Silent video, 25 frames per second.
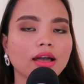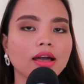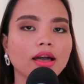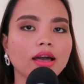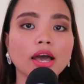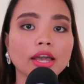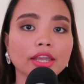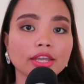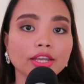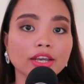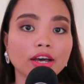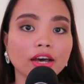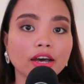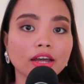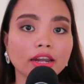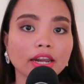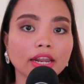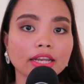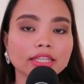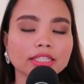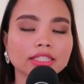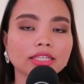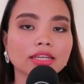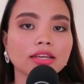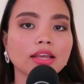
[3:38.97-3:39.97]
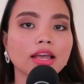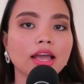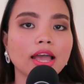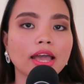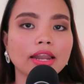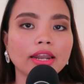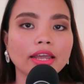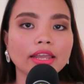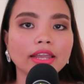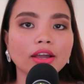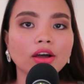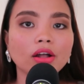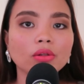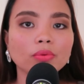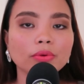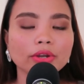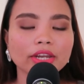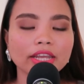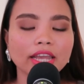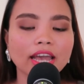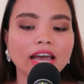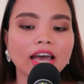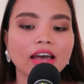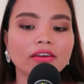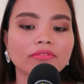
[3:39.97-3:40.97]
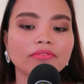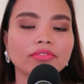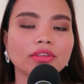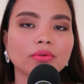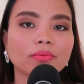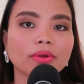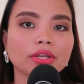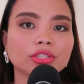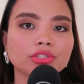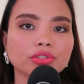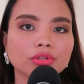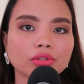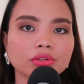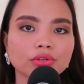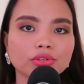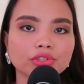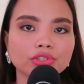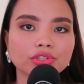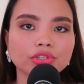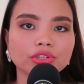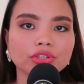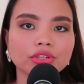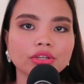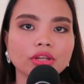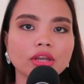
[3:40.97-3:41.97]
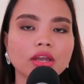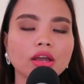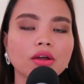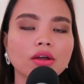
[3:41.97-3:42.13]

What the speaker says: I got it, and I already have the resolution